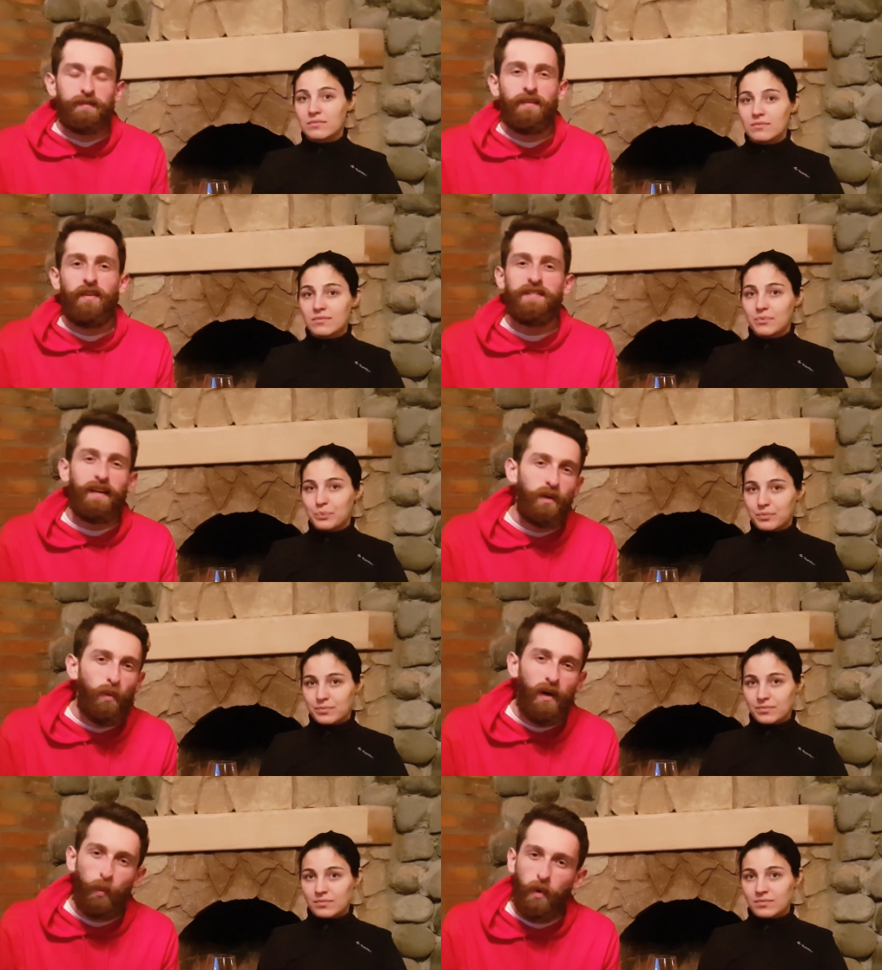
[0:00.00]
Speaker 1: The second
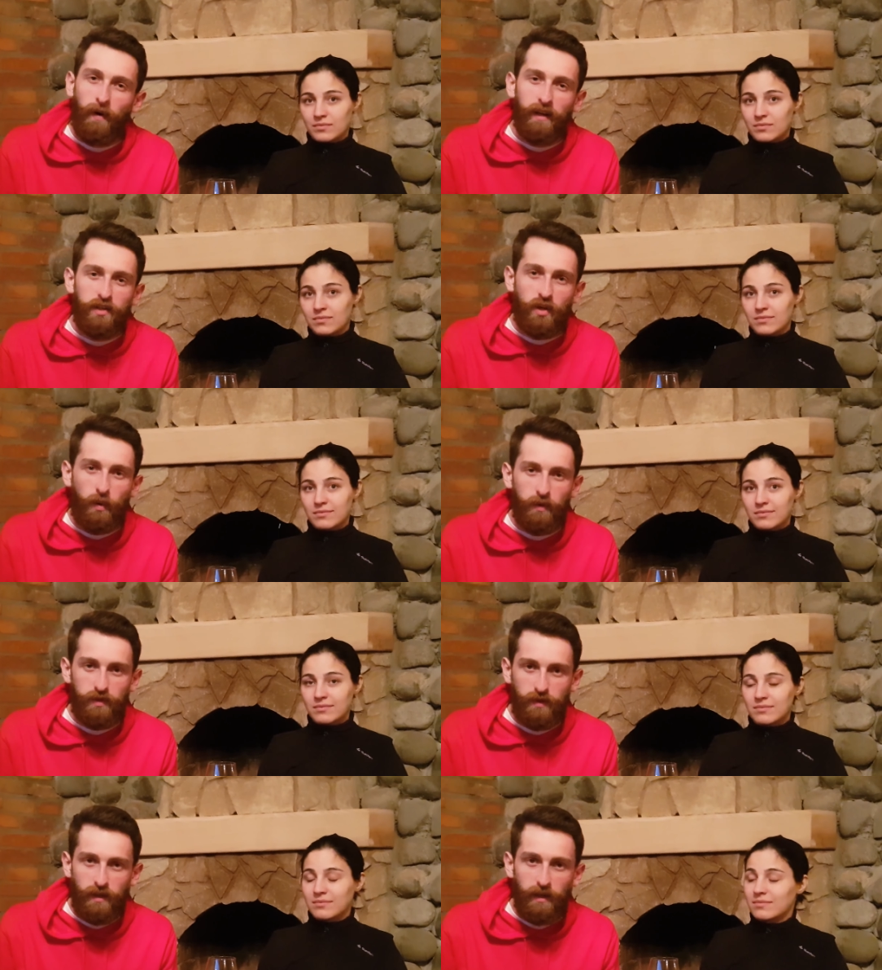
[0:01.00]
wine we want to show you
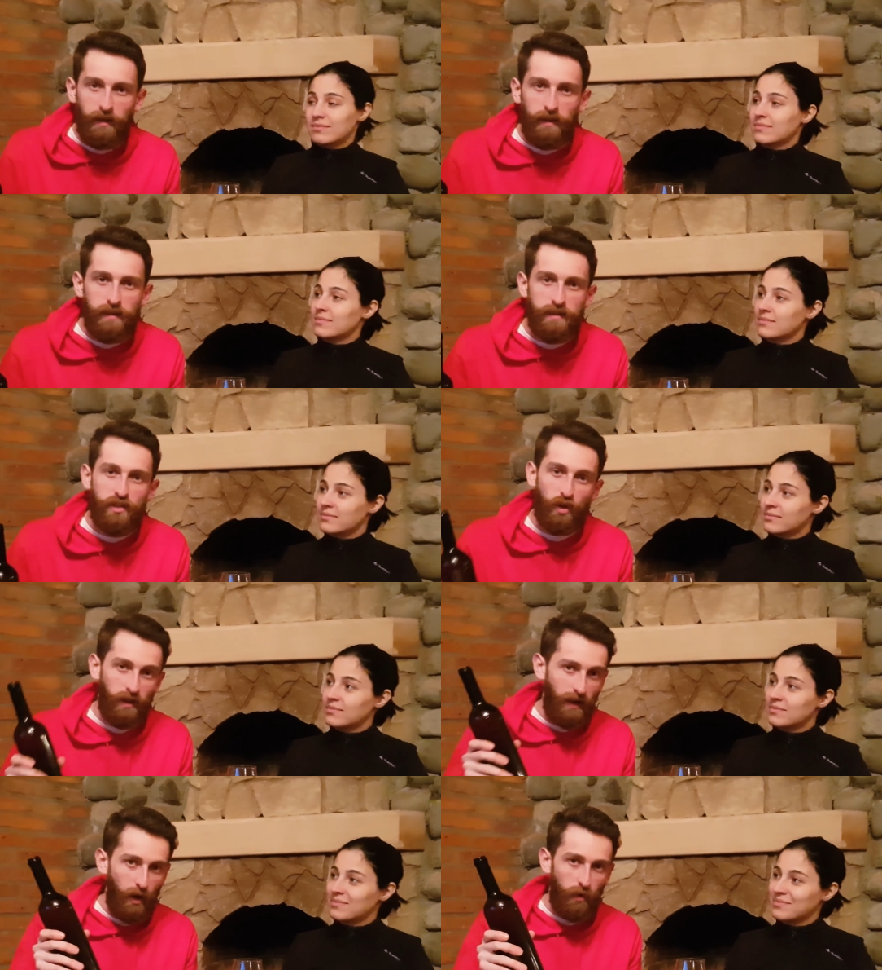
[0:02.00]
today is
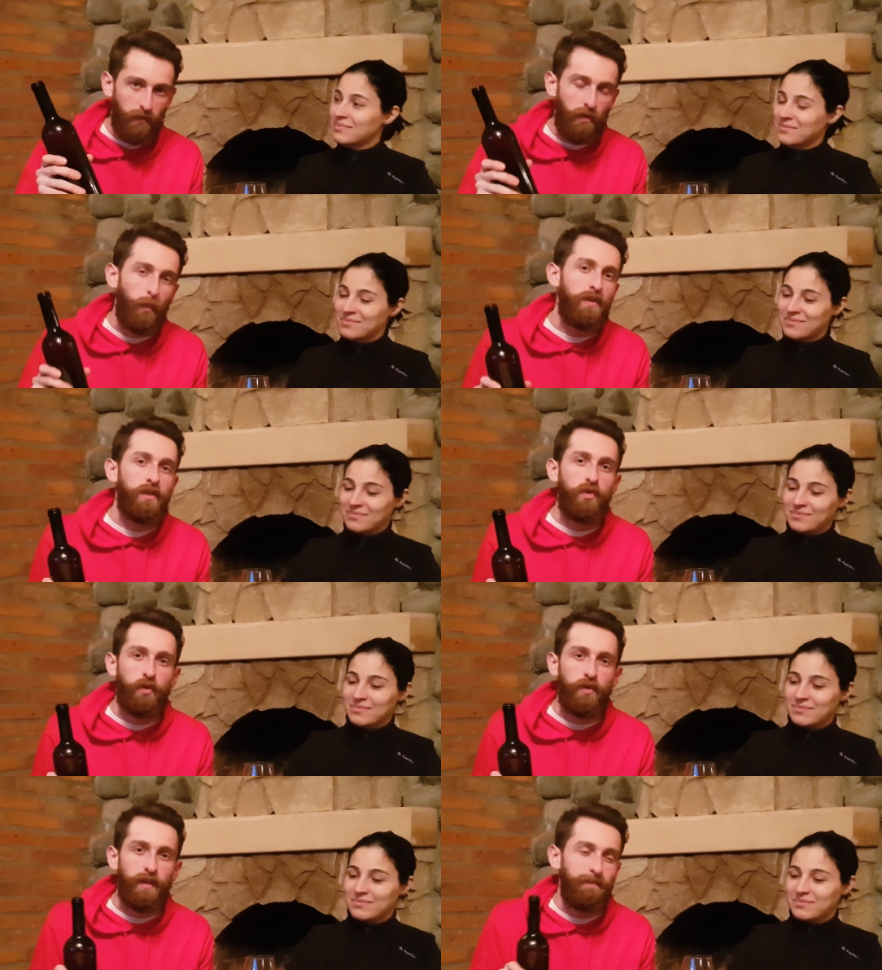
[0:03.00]
Tsolikouri from Western
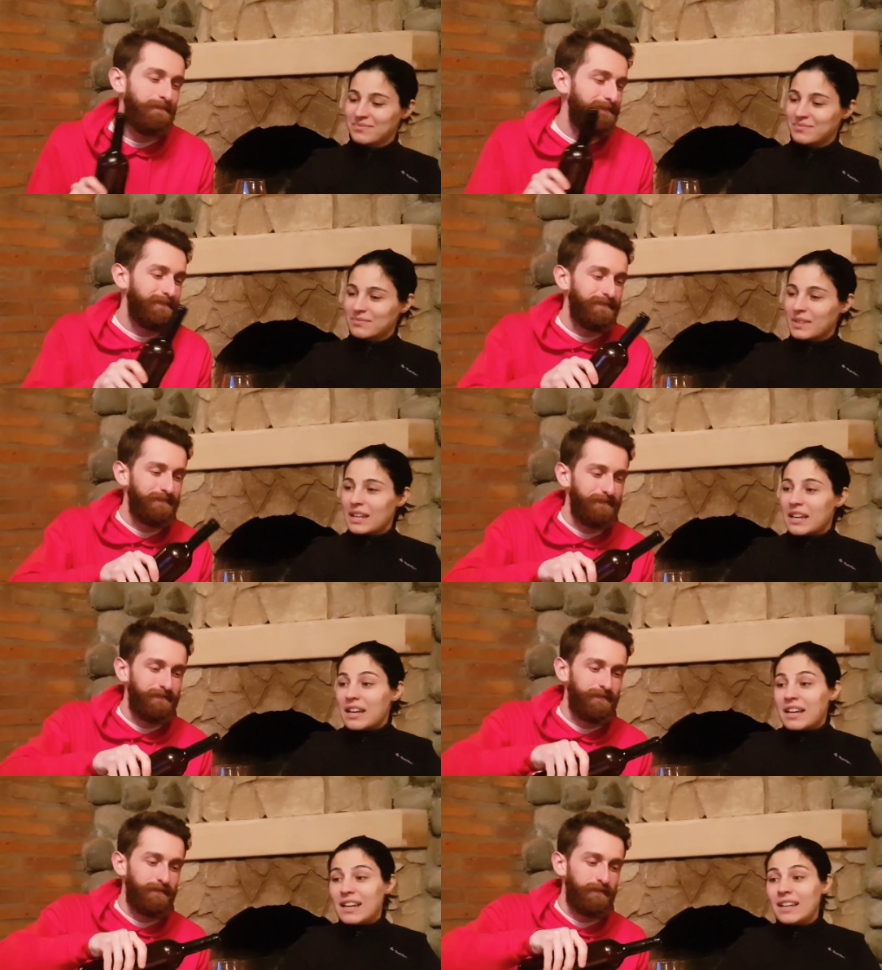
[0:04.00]
Georgia.
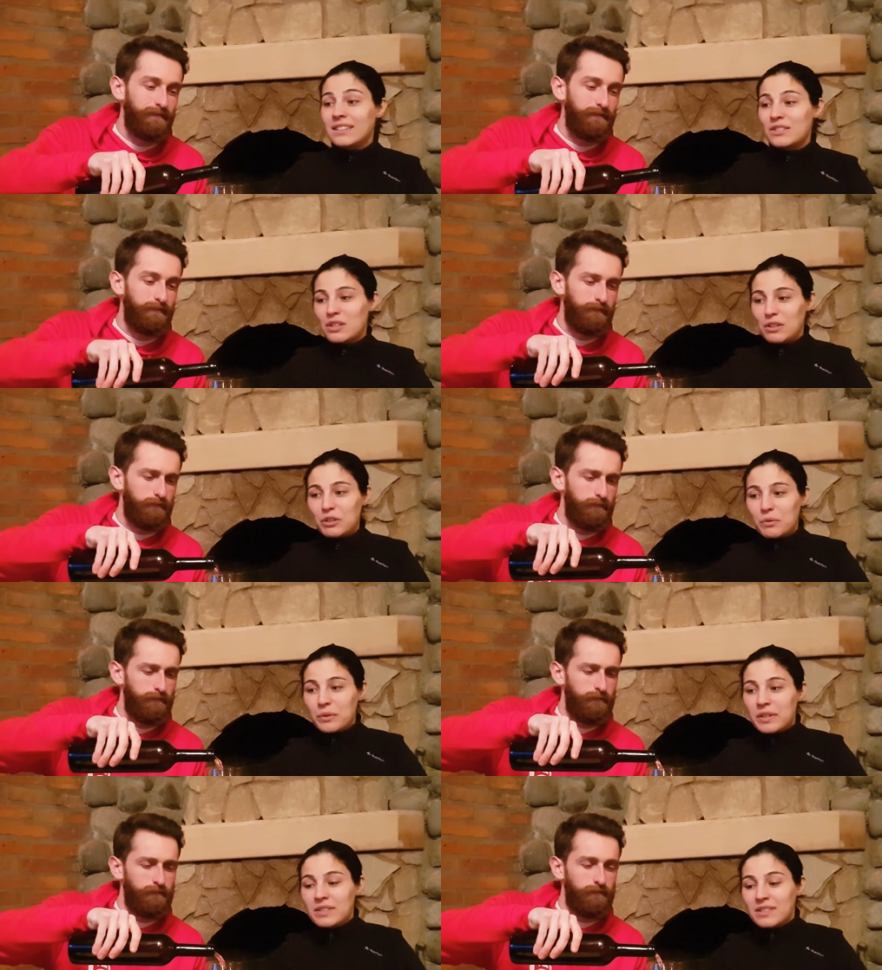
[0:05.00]
Speaker 2: And
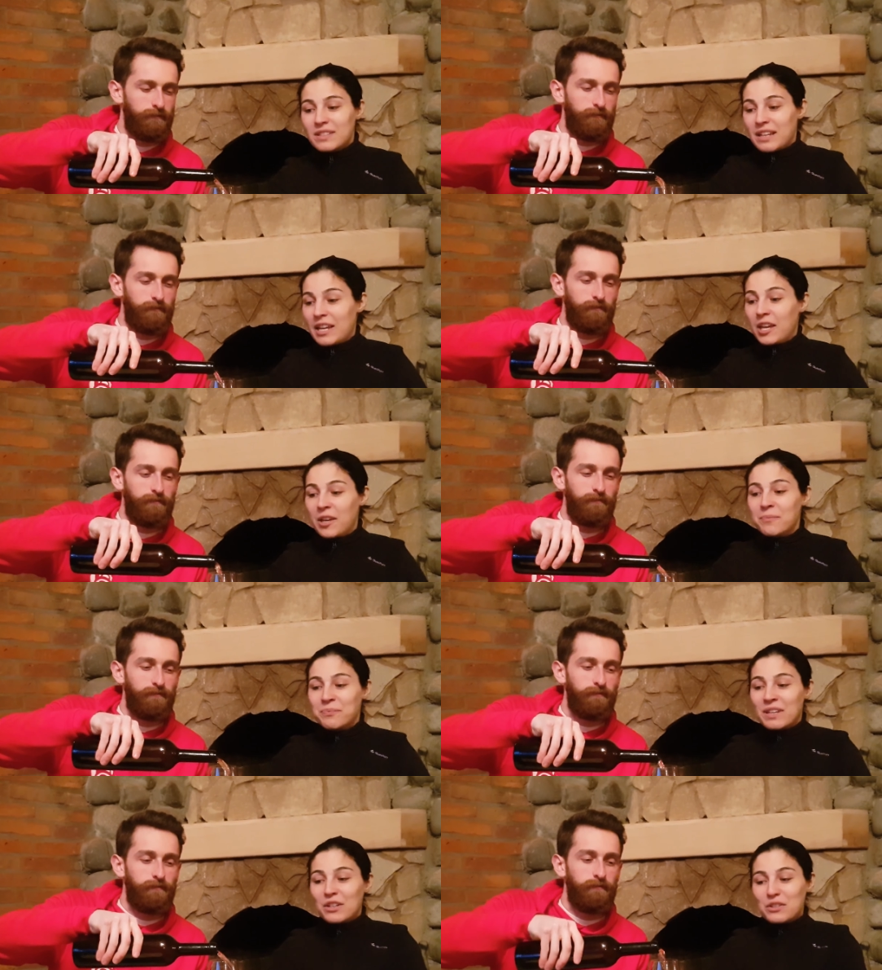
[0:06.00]
Tsolikouri is the,
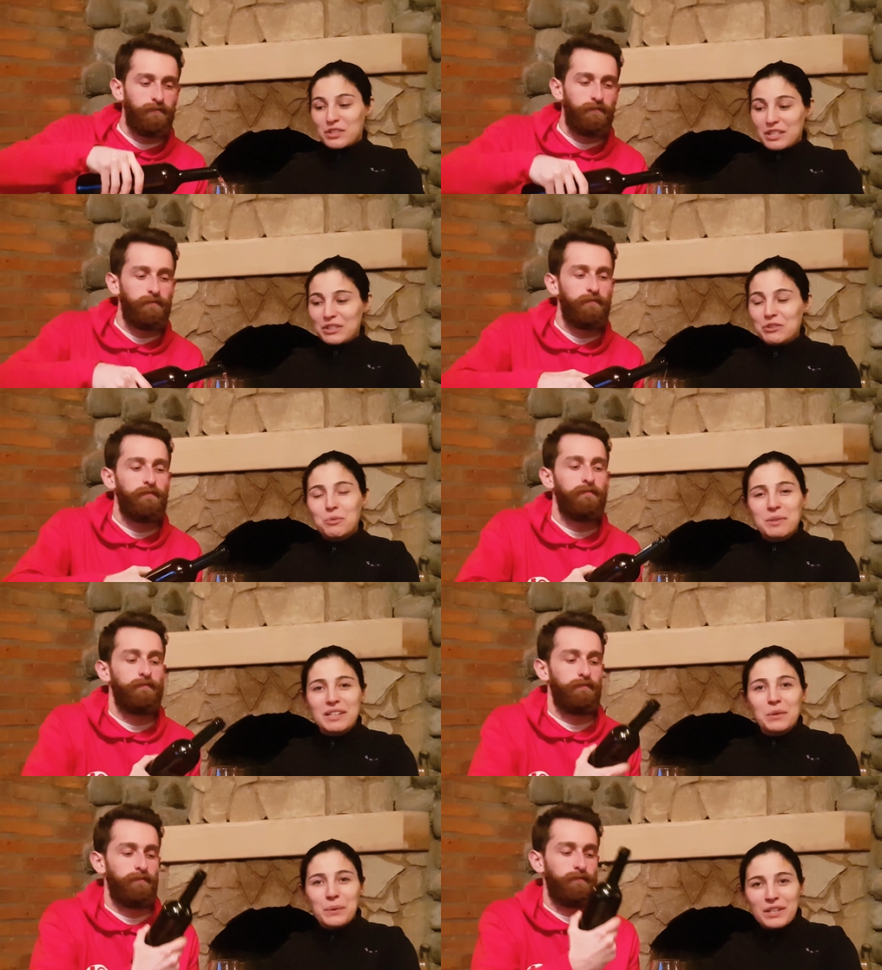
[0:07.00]
considered to be
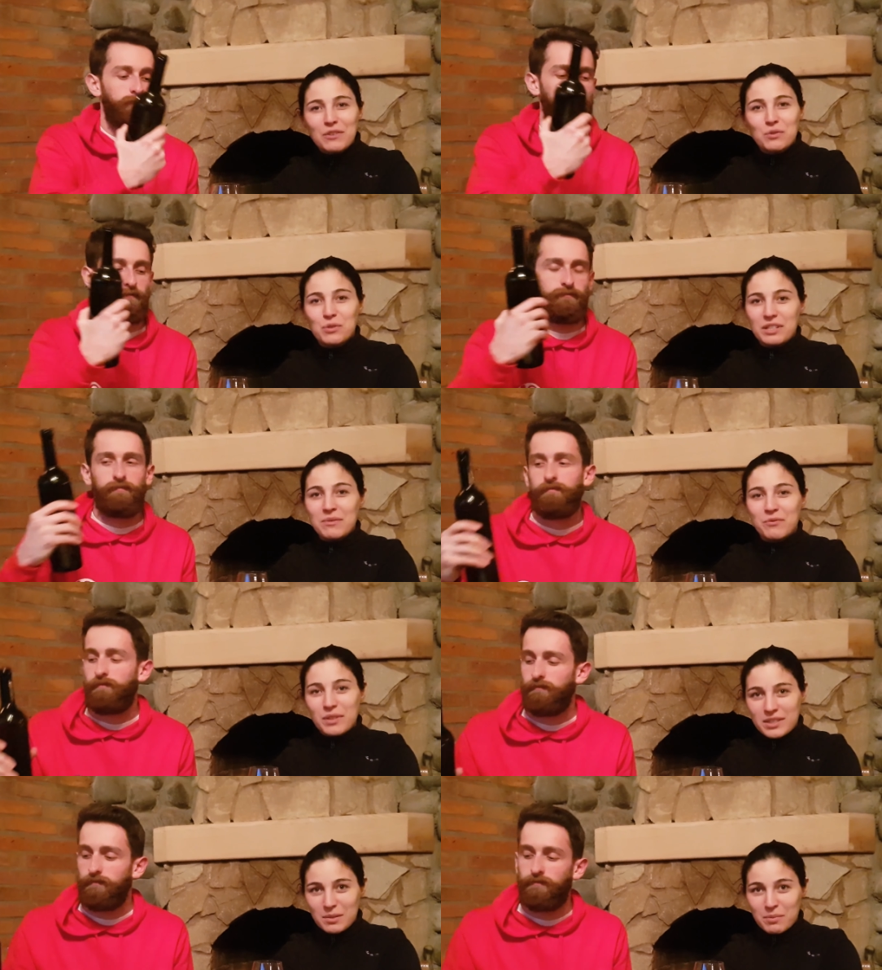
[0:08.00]
the queen of
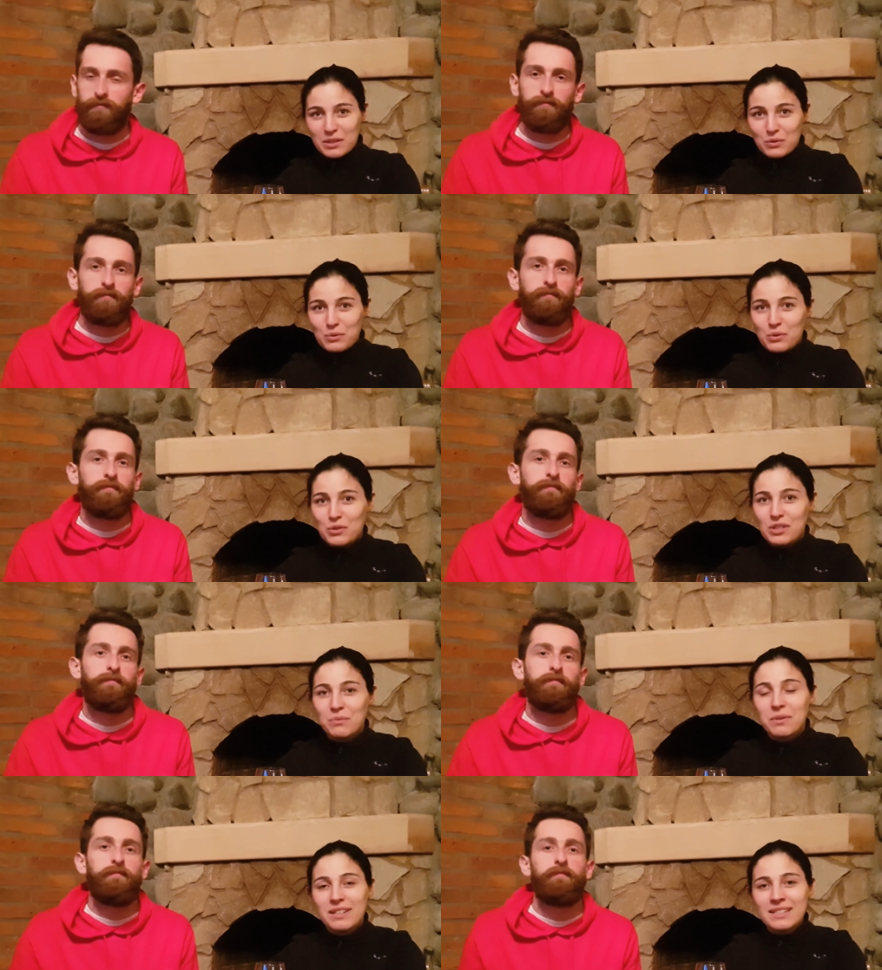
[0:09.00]
the part of Georgian
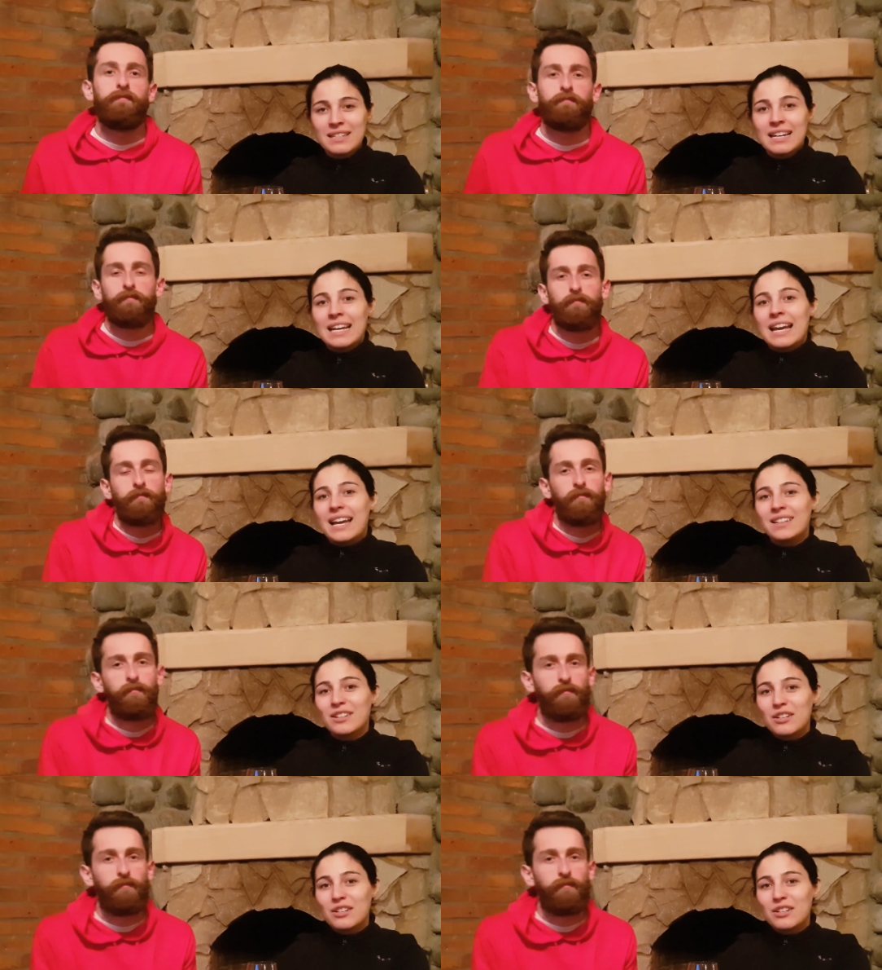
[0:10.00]
wines, and